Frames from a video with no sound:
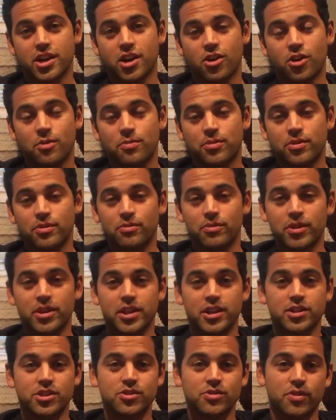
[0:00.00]
I hope you really
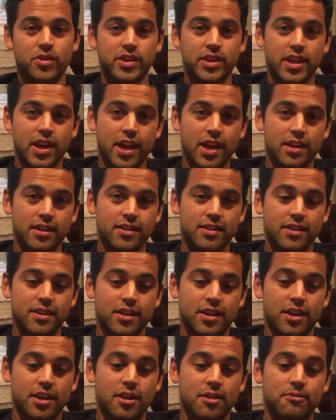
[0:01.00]
enjoyed that.
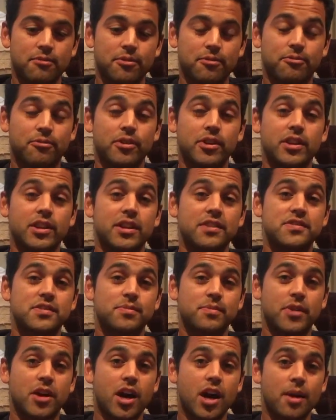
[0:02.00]
Feel free to leave
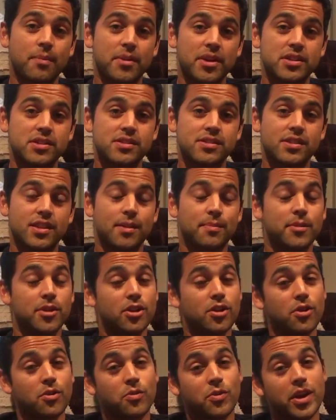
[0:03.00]
some comments. Let me
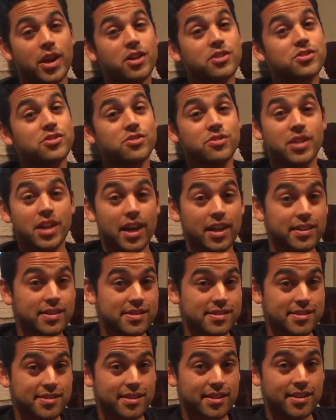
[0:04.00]
know what else you'd like to
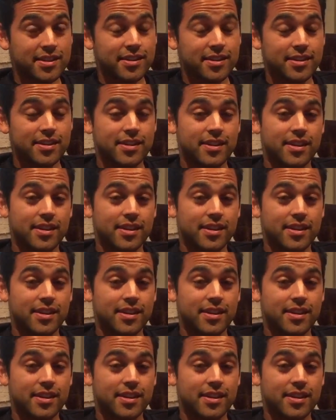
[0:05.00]
see.